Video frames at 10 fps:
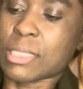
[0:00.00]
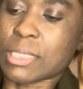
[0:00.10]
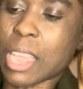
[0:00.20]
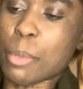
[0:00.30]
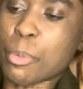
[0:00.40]

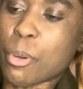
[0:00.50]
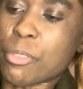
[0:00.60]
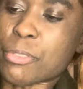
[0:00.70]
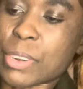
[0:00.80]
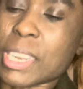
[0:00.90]
type
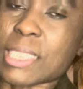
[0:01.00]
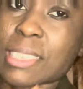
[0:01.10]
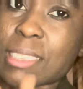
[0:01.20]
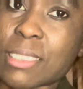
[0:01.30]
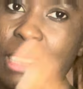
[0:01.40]
of really,
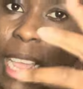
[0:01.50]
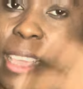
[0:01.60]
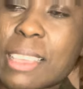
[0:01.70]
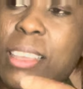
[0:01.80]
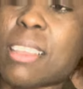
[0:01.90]

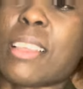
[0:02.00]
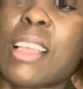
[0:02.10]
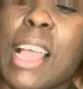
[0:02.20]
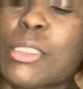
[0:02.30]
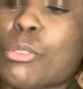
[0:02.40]
like,
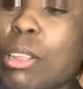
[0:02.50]
I don't know